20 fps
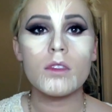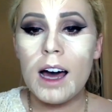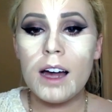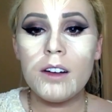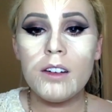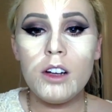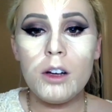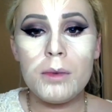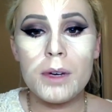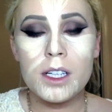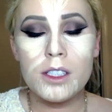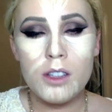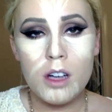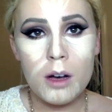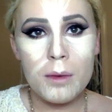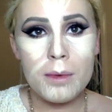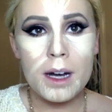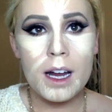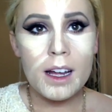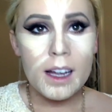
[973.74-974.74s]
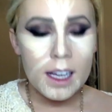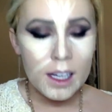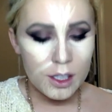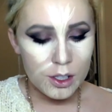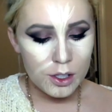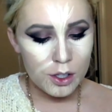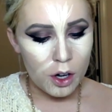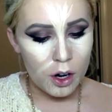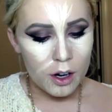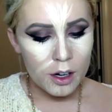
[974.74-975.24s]
I don't know about y'all, but I
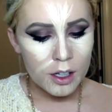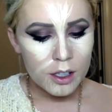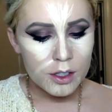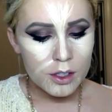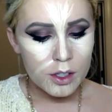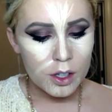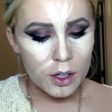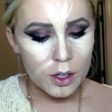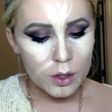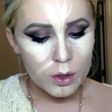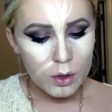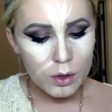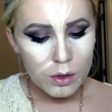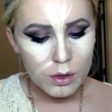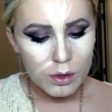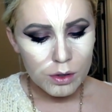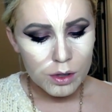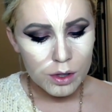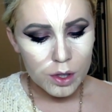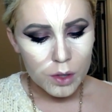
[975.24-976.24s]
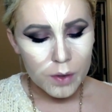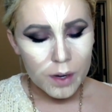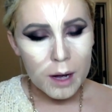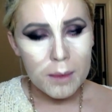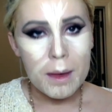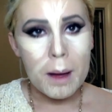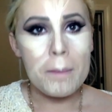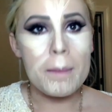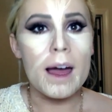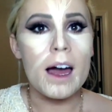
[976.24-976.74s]
get dark circles around
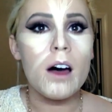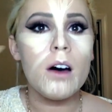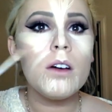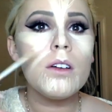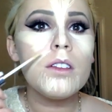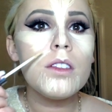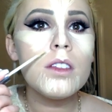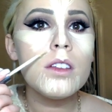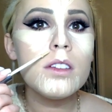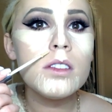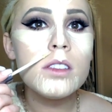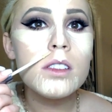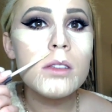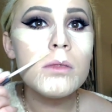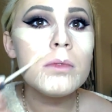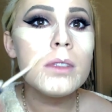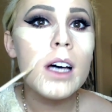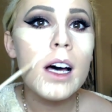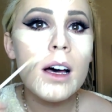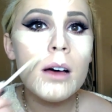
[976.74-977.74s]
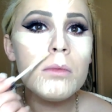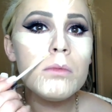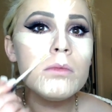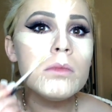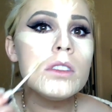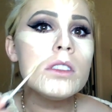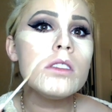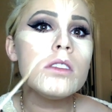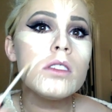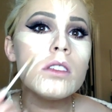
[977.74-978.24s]
my mouth sometimes.
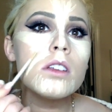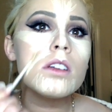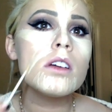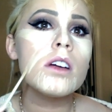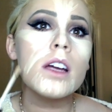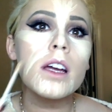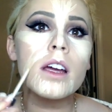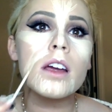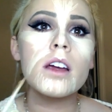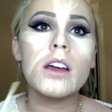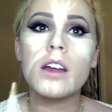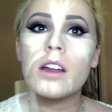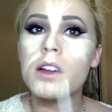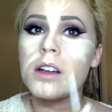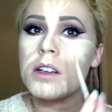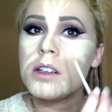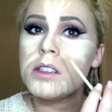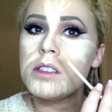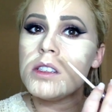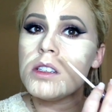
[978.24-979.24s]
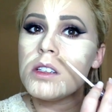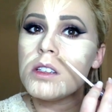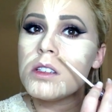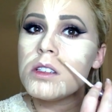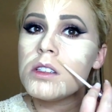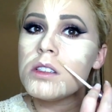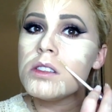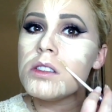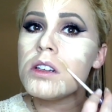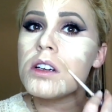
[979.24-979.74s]
And
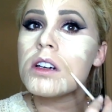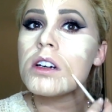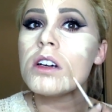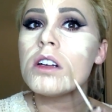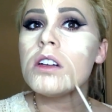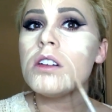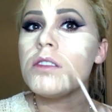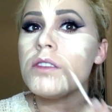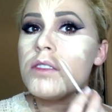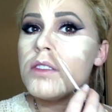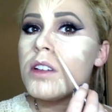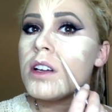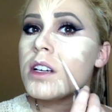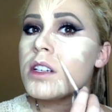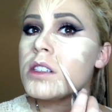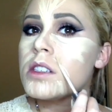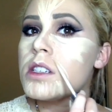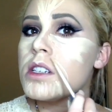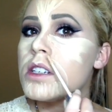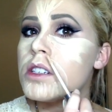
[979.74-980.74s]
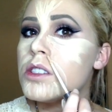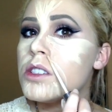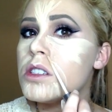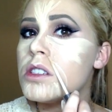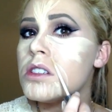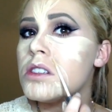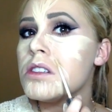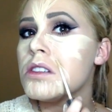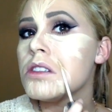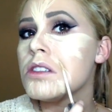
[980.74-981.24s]
so I kind of like to
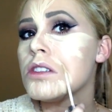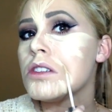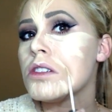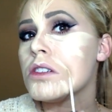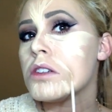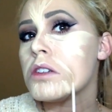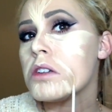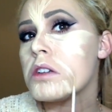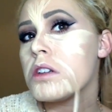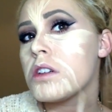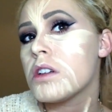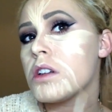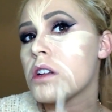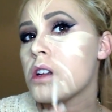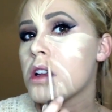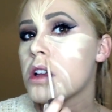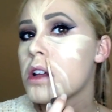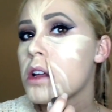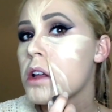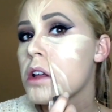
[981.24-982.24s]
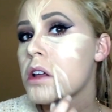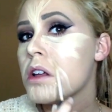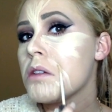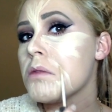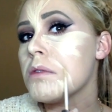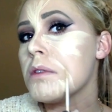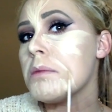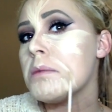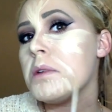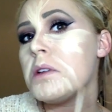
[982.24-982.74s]
just
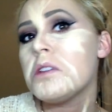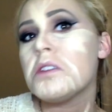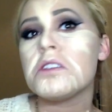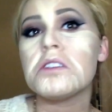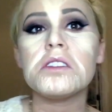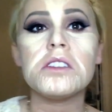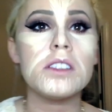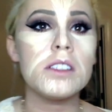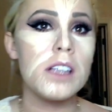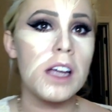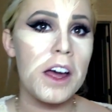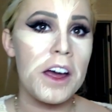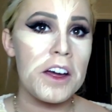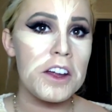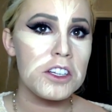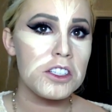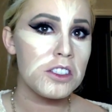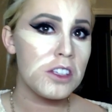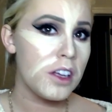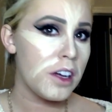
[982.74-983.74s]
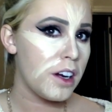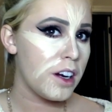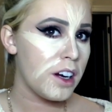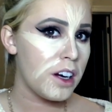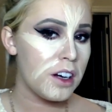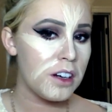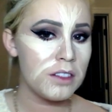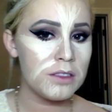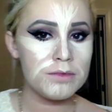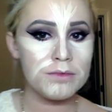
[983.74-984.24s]
give me a little stash
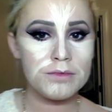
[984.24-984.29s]
there.